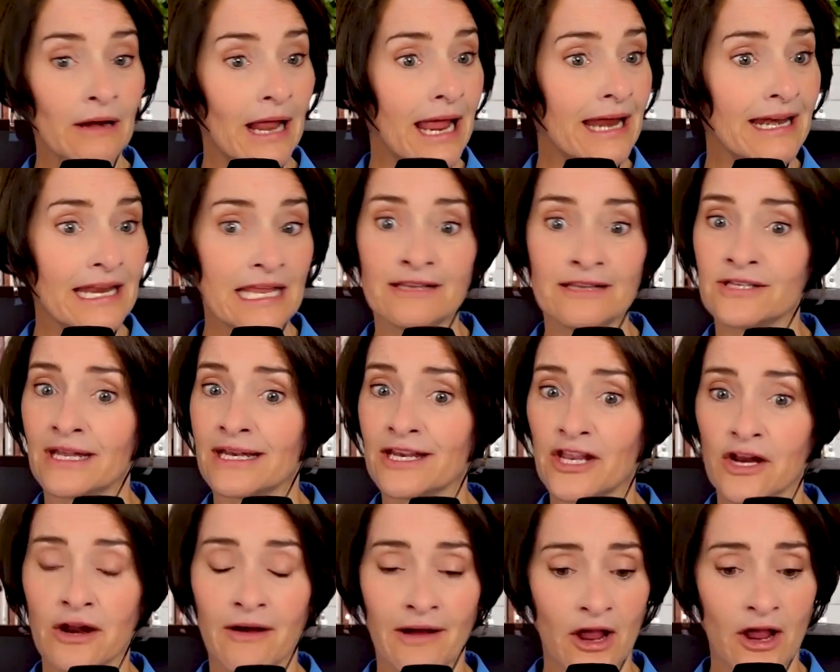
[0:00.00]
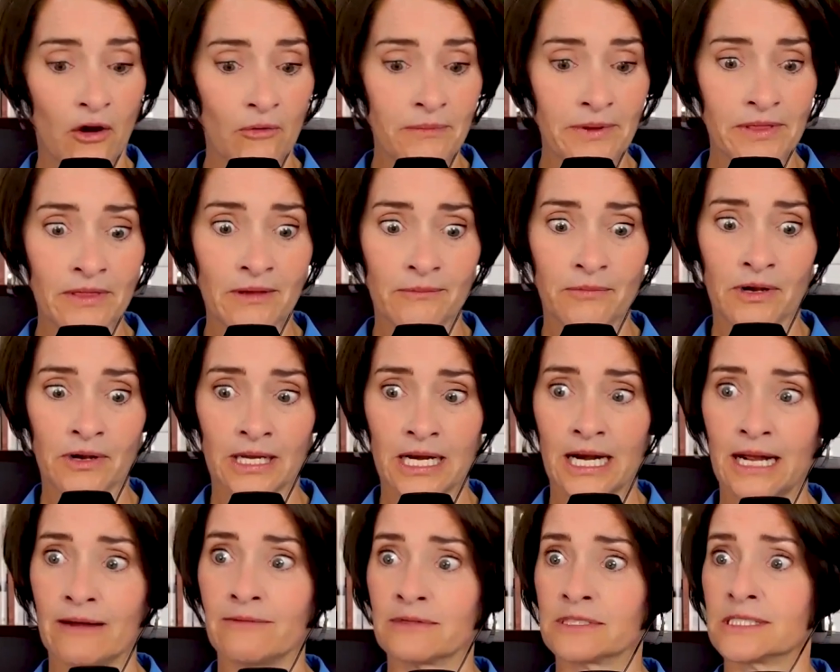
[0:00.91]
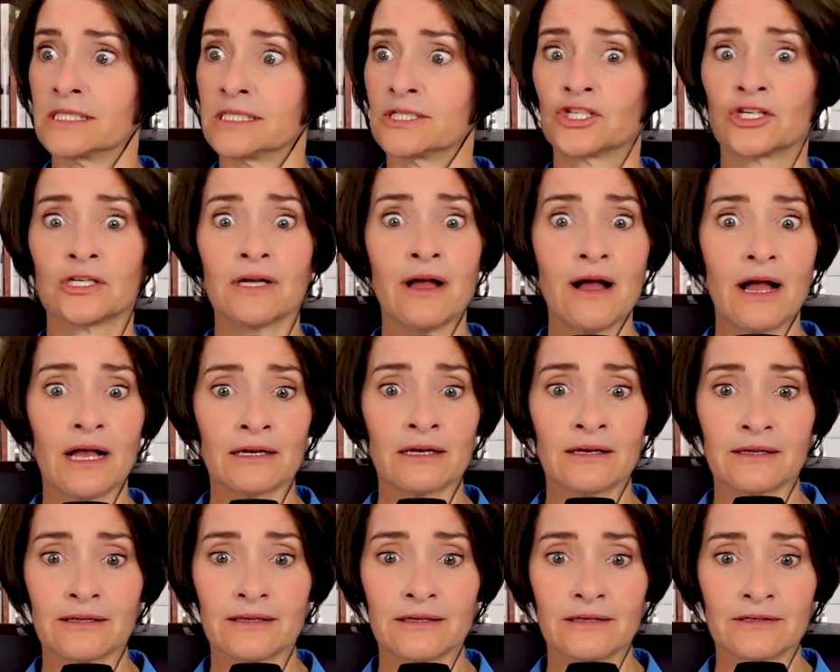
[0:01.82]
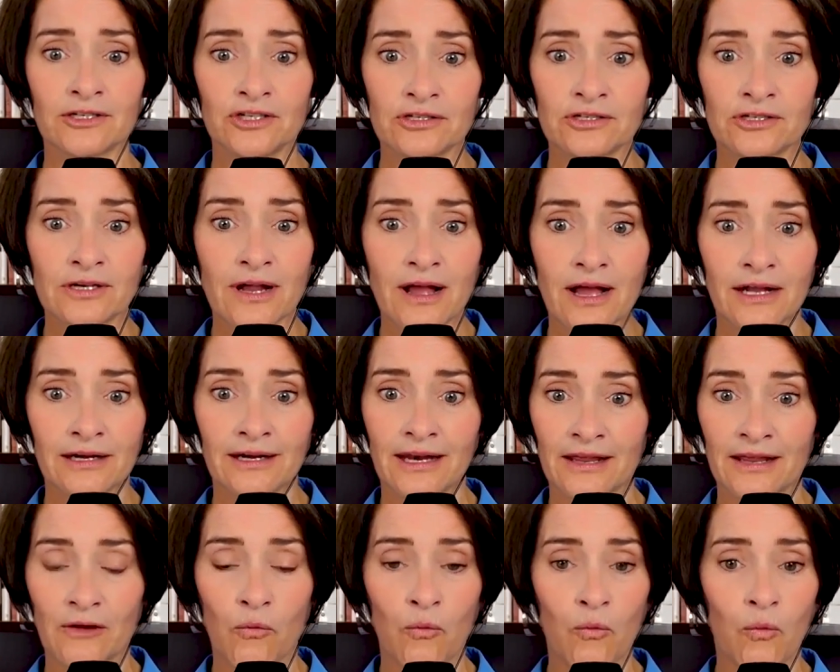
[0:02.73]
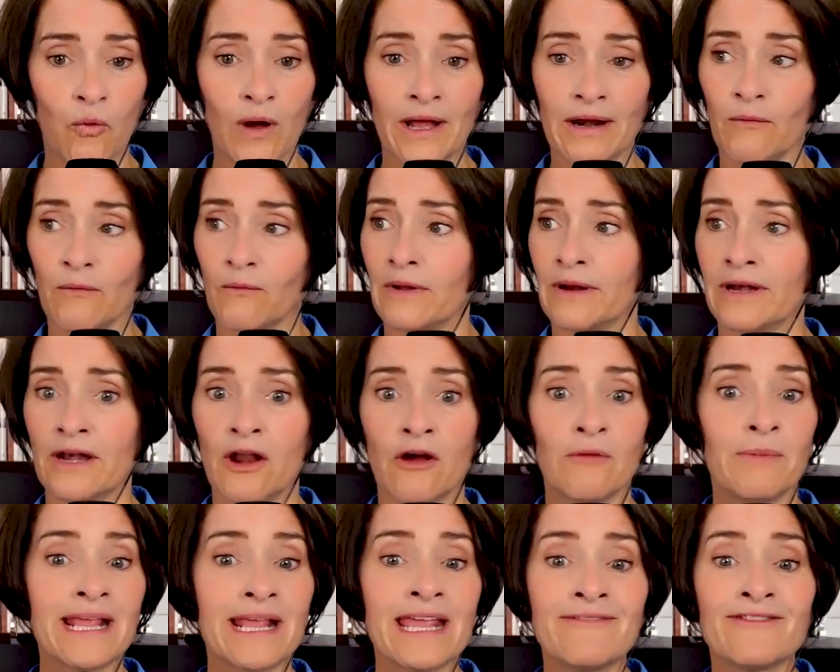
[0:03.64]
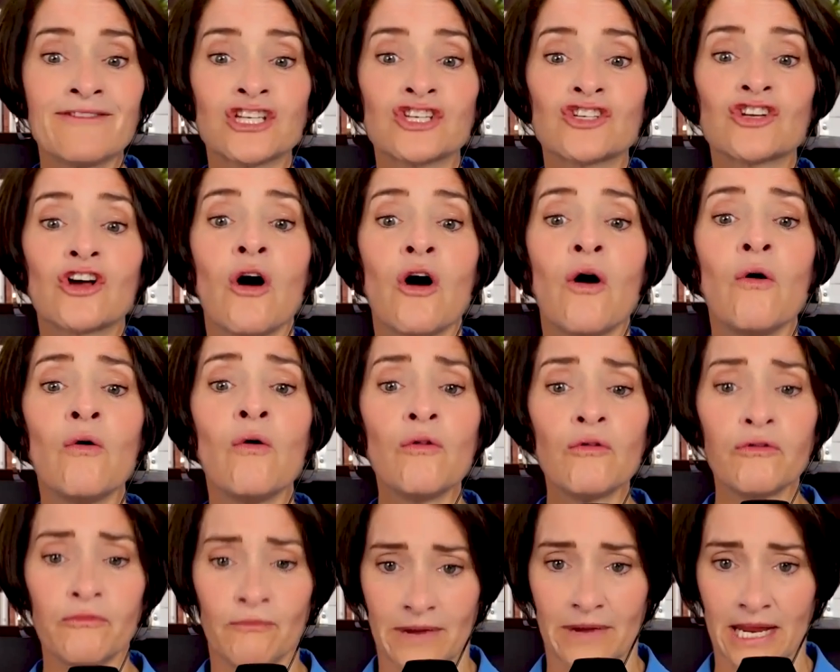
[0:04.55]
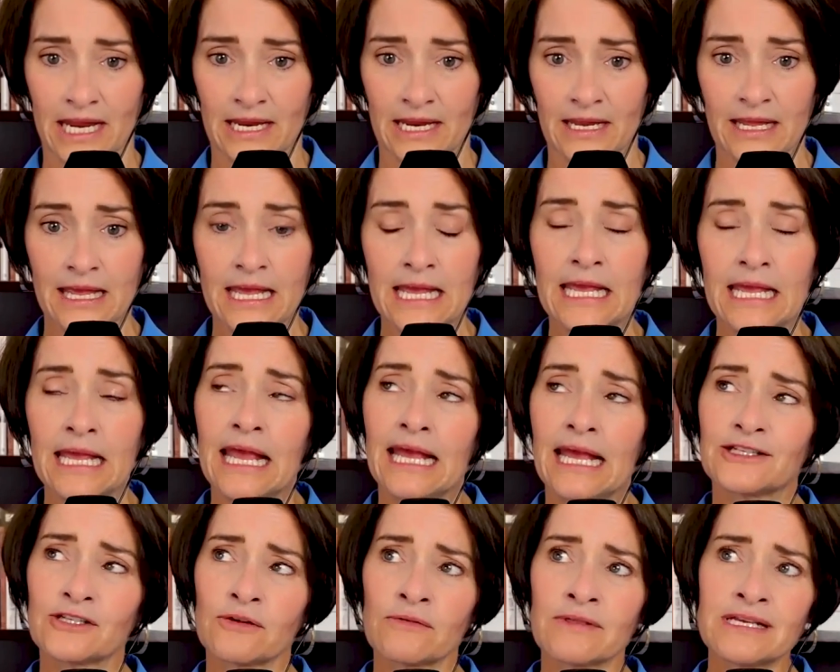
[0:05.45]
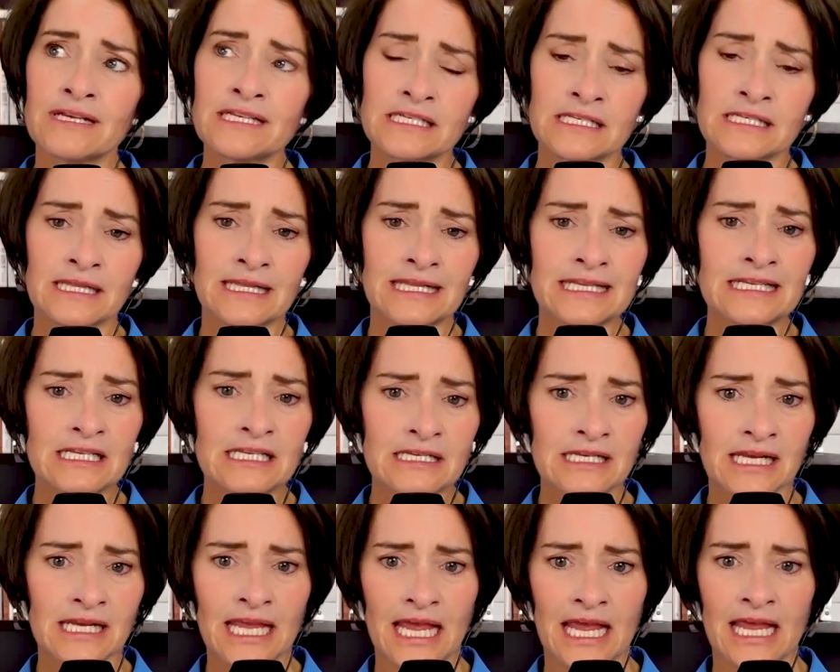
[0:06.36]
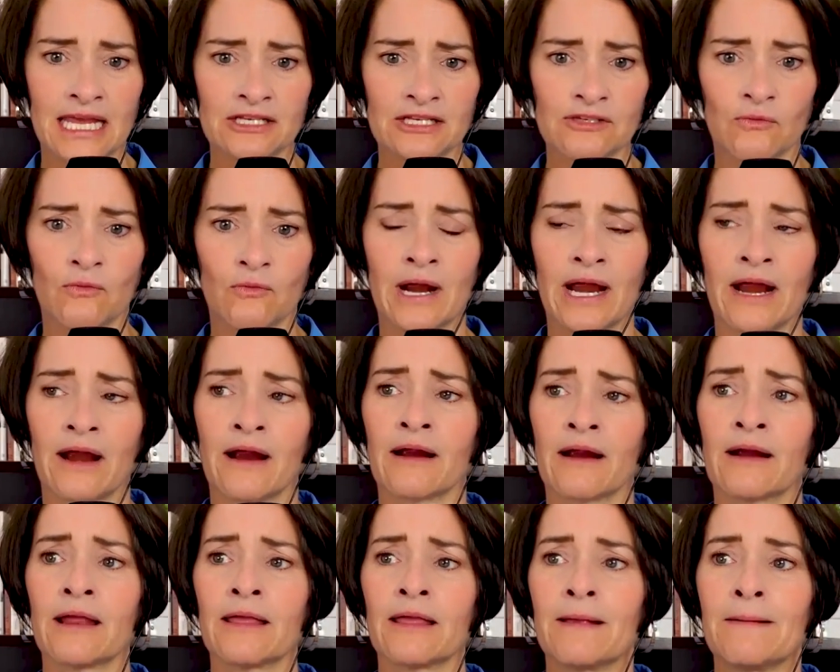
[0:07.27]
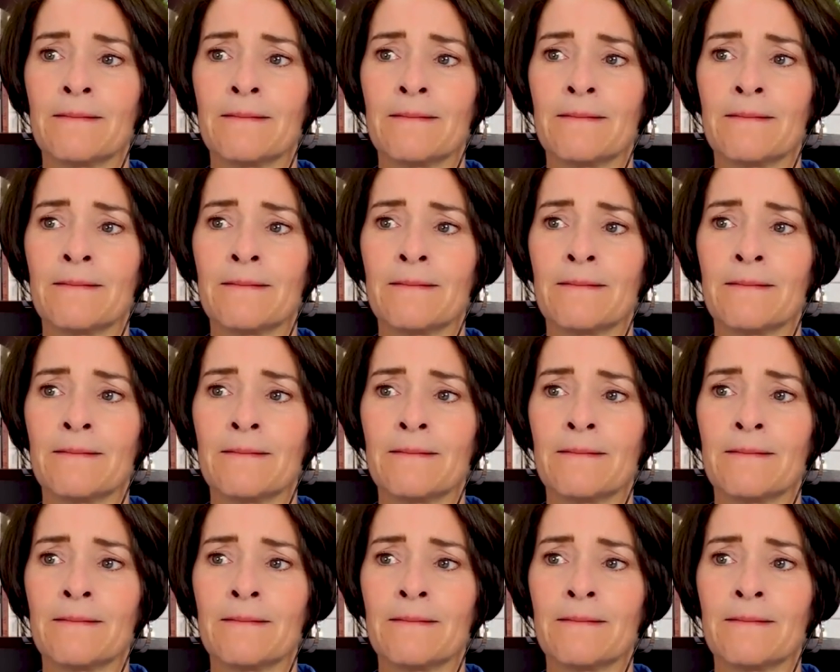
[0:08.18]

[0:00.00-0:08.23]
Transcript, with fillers: And he said, you know, I opened the book and I was just shocked. Like, what? Nobody even told me. And so this is a case where,